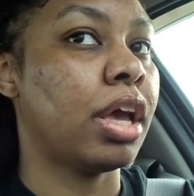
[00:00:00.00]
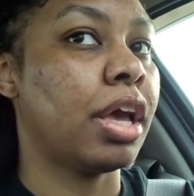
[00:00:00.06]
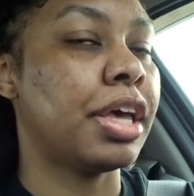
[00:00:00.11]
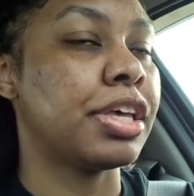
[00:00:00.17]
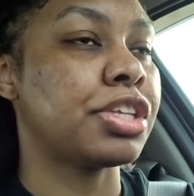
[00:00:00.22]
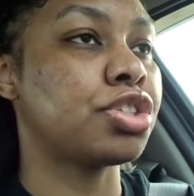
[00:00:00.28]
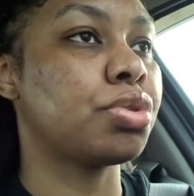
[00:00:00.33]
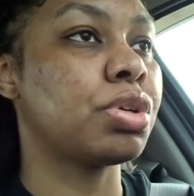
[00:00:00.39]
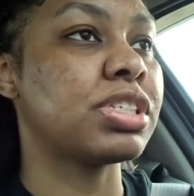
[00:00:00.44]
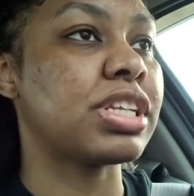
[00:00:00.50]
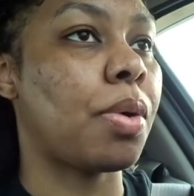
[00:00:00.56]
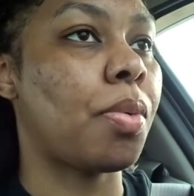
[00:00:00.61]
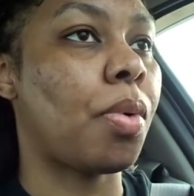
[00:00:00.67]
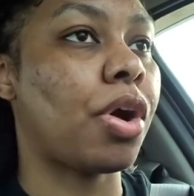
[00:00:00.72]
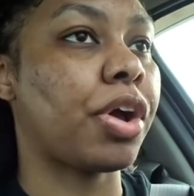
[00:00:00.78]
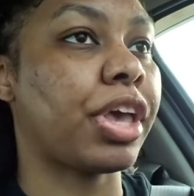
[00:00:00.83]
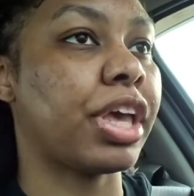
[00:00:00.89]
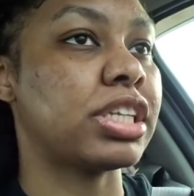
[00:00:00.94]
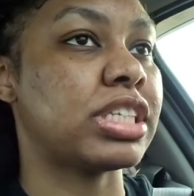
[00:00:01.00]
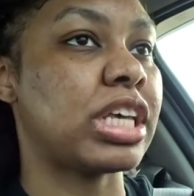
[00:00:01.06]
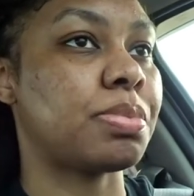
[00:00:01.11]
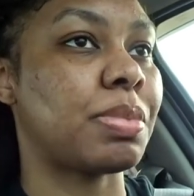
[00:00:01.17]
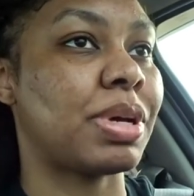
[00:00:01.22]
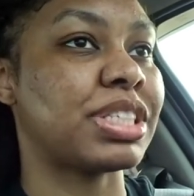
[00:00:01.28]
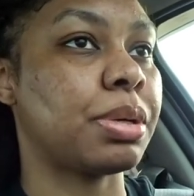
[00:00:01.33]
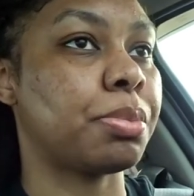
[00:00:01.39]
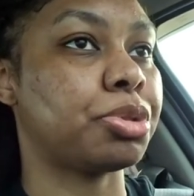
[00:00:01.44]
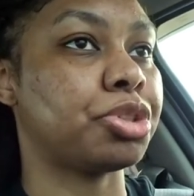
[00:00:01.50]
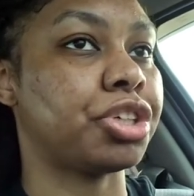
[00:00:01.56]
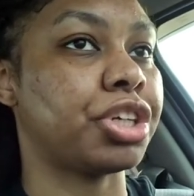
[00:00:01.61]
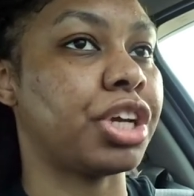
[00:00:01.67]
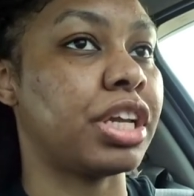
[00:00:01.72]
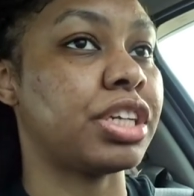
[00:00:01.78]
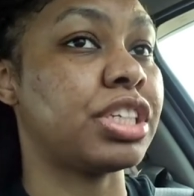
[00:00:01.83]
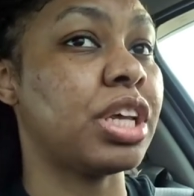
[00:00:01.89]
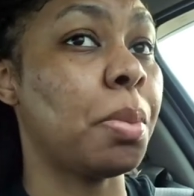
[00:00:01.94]
As soon as I walk in, takes my temperature
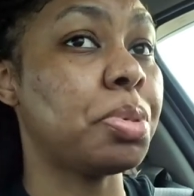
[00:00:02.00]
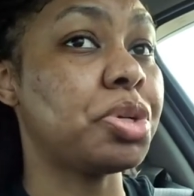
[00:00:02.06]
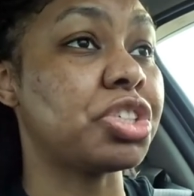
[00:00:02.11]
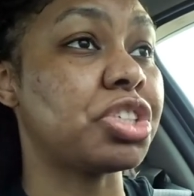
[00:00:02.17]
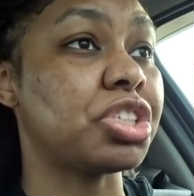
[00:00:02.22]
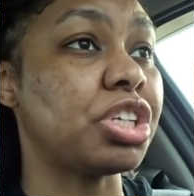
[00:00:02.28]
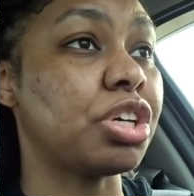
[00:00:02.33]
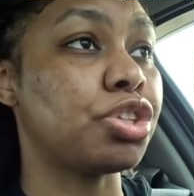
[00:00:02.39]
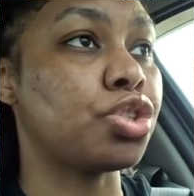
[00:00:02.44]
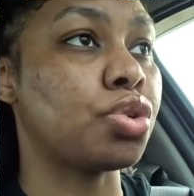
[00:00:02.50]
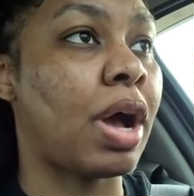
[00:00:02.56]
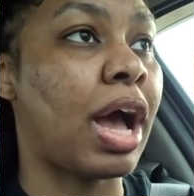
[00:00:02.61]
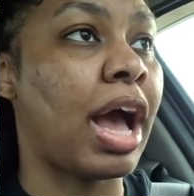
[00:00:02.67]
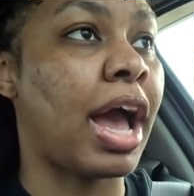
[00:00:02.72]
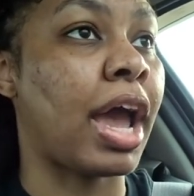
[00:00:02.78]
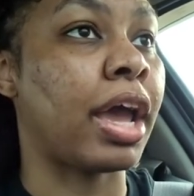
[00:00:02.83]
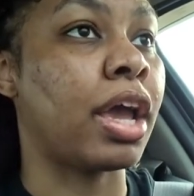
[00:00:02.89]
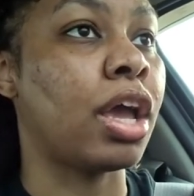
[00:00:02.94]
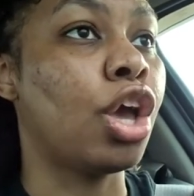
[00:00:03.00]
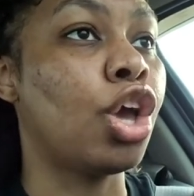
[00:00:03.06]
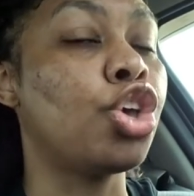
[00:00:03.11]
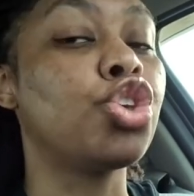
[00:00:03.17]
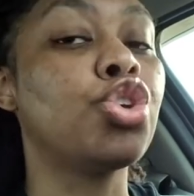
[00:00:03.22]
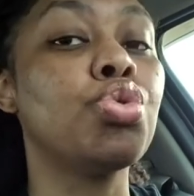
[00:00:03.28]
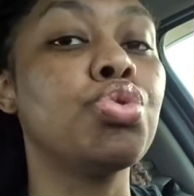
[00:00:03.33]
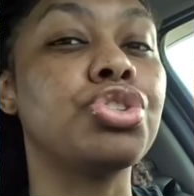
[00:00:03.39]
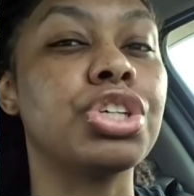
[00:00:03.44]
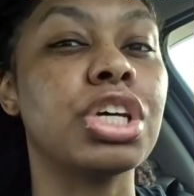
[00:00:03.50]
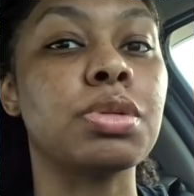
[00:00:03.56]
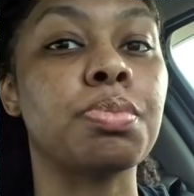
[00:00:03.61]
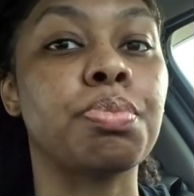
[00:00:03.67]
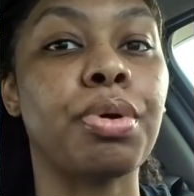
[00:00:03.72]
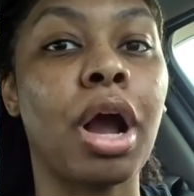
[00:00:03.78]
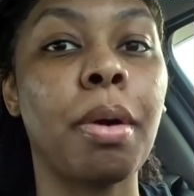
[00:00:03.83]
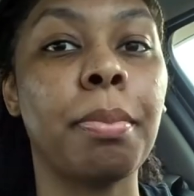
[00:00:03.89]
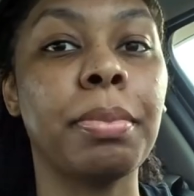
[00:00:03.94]
again. Temperature's still too high. You just
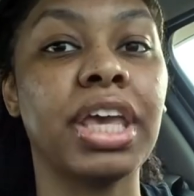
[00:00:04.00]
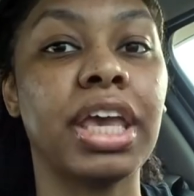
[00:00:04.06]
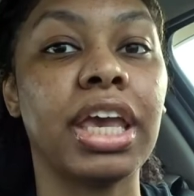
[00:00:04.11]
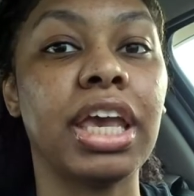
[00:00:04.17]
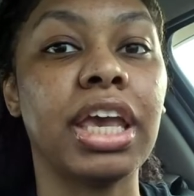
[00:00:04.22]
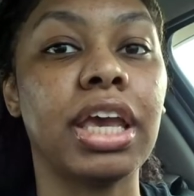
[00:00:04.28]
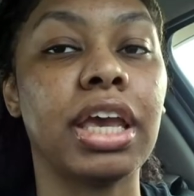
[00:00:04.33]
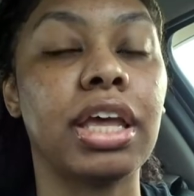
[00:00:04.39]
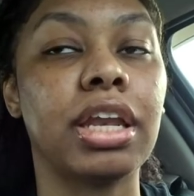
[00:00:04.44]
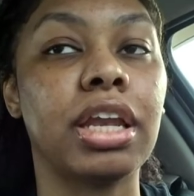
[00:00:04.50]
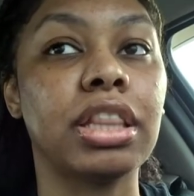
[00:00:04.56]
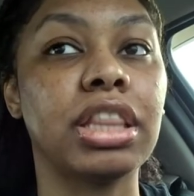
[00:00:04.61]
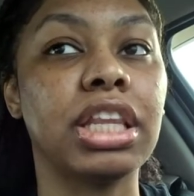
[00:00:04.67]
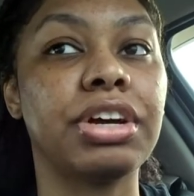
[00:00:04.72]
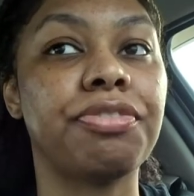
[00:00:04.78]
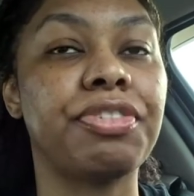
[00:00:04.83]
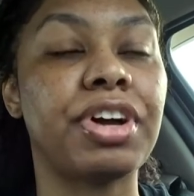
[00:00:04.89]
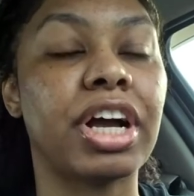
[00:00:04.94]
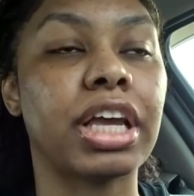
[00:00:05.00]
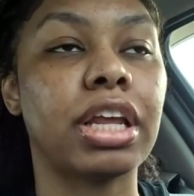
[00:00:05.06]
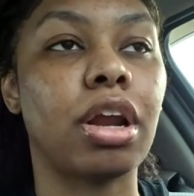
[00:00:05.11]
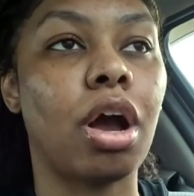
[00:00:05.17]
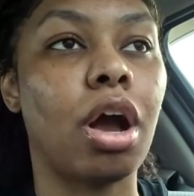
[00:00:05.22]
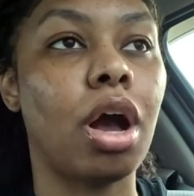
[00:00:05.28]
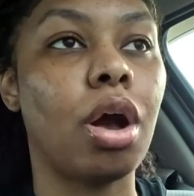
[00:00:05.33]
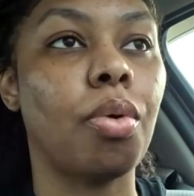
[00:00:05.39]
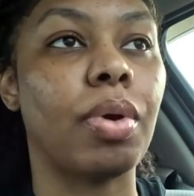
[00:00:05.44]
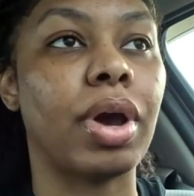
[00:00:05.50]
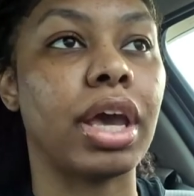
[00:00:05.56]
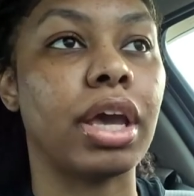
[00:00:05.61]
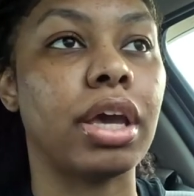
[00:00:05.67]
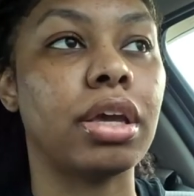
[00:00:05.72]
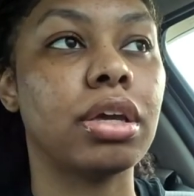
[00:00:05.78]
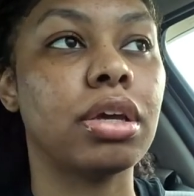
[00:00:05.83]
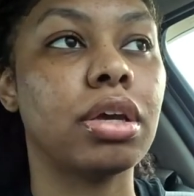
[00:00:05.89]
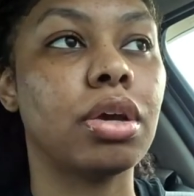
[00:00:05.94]
brought me in the fucking
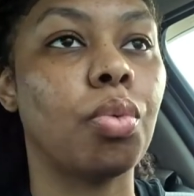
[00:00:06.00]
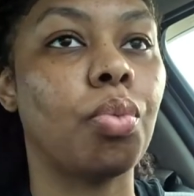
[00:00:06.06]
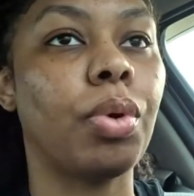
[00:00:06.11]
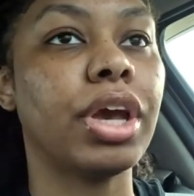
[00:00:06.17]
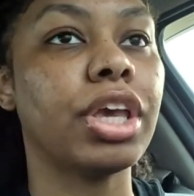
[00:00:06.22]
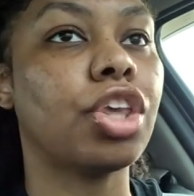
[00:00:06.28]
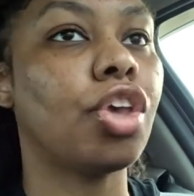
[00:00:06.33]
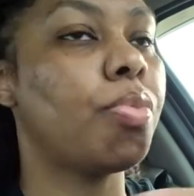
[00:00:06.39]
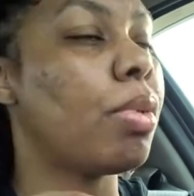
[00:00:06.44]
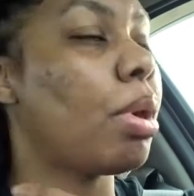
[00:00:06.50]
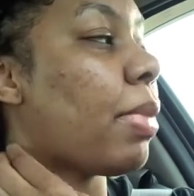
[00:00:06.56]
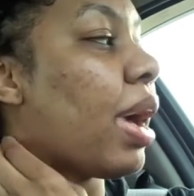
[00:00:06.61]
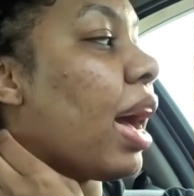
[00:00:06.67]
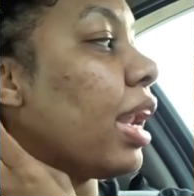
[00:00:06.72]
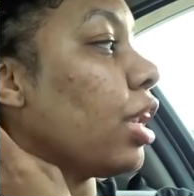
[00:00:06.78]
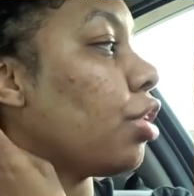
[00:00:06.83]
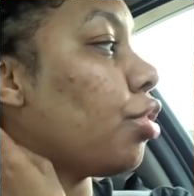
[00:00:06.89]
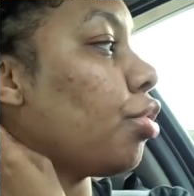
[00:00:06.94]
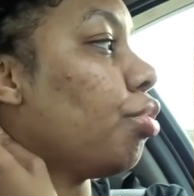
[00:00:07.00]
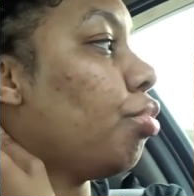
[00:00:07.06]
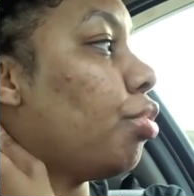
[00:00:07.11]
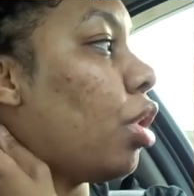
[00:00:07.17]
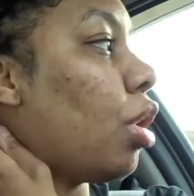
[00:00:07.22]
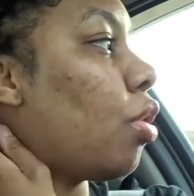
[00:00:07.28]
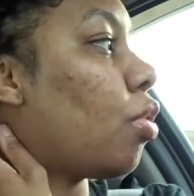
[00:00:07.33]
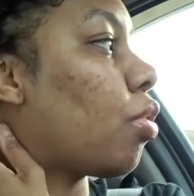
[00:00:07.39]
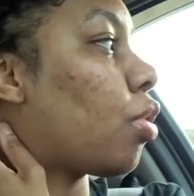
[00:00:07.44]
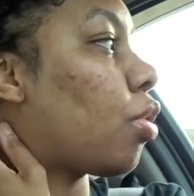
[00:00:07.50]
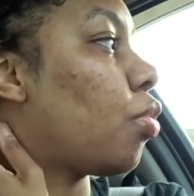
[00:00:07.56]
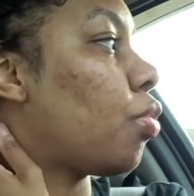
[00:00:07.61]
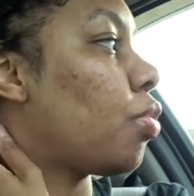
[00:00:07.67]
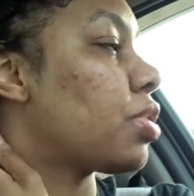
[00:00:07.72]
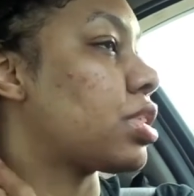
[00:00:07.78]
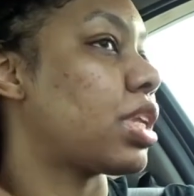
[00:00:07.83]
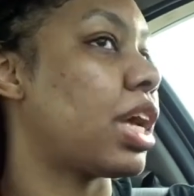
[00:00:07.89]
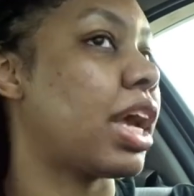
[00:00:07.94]
hallway. What human body do you know
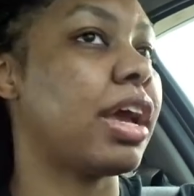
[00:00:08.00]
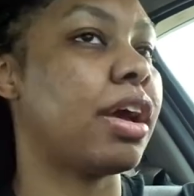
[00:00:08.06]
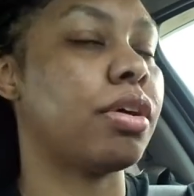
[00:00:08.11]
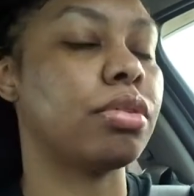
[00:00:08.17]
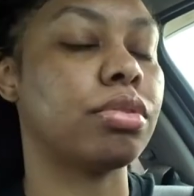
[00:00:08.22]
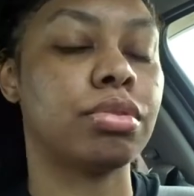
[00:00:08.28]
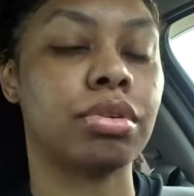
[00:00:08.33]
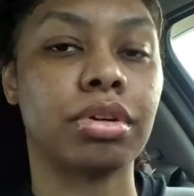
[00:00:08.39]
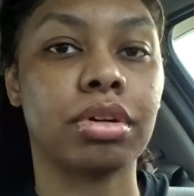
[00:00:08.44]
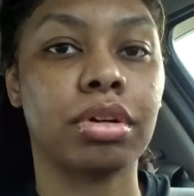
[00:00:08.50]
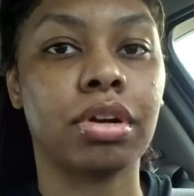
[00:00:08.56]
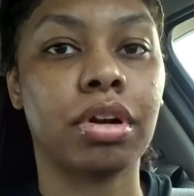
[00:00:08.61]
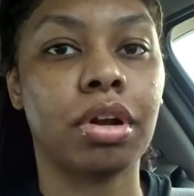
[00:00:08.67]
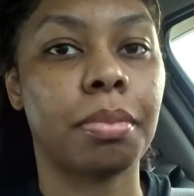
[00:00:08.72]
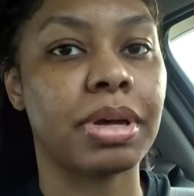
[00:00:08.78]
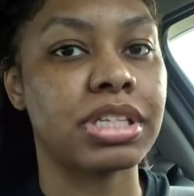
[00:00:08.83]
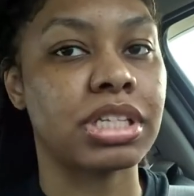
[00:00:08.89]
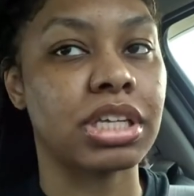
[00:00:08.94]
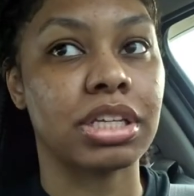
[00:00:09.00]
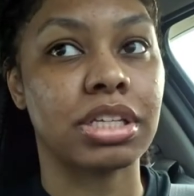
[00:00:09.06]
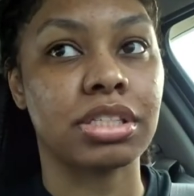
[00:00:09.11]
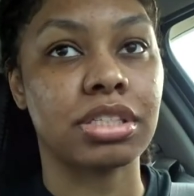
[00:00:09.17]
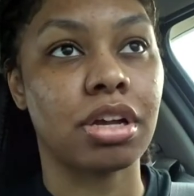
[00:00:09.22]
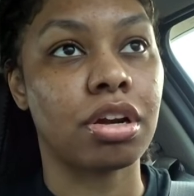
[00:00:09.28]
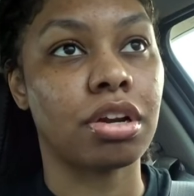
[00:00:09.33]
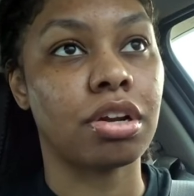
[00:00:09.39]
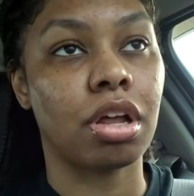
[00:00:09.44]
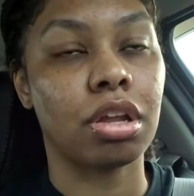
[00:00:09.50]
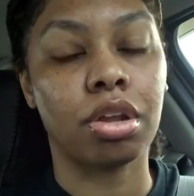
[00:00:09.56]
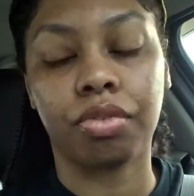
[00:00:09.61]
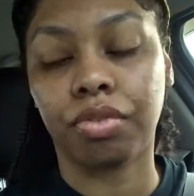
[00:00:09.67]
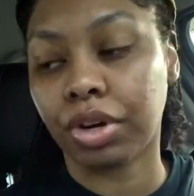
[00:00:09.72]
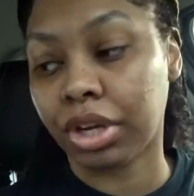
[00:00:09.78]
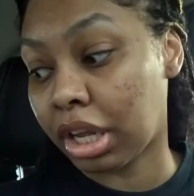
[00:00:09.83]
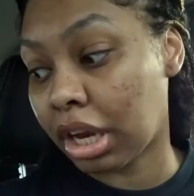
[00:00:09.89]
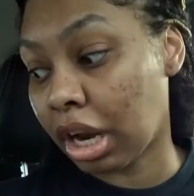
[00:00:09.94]
cools down? Girl, I am about to get started all
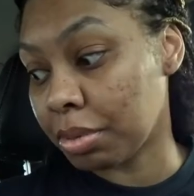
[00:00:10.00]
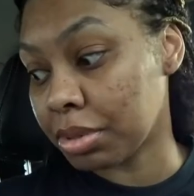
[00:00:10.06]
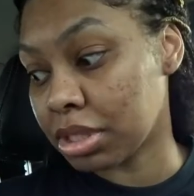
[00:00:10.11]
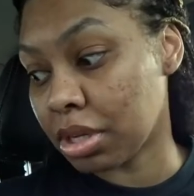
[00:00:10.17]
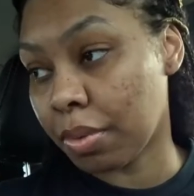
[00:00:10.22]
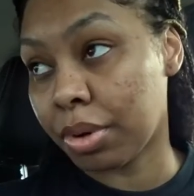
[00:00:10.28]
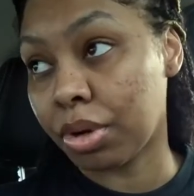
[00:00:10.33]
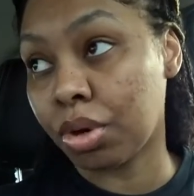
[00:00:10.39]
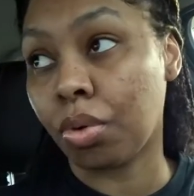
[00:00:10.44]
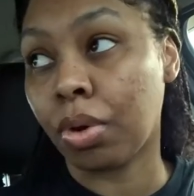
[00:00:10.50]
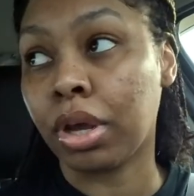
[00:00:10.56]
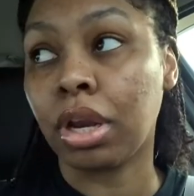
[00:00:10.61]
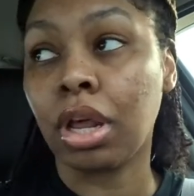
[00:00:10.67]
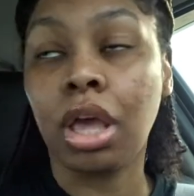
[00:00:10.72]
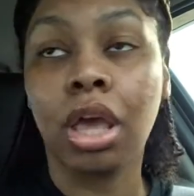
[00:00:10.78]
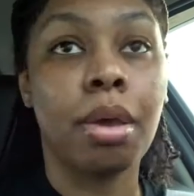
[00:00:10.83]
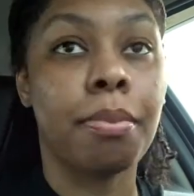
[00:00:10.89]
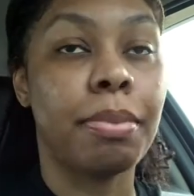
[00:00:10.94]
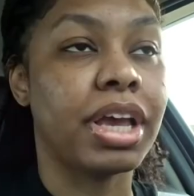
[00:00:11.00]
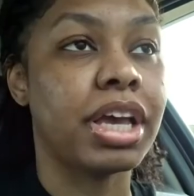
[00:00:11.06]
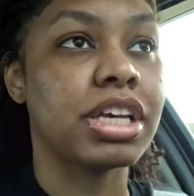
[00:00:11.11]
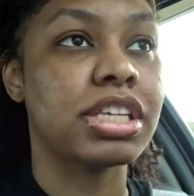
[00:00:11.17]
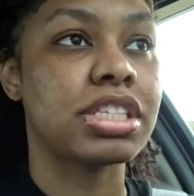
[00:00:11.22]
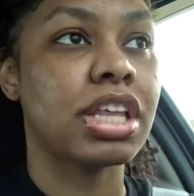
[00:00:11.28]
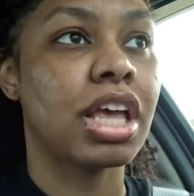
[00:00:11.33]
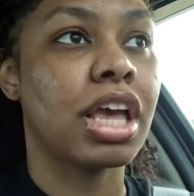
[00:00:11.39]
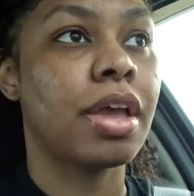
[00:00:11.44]
over again. I was so annoyed because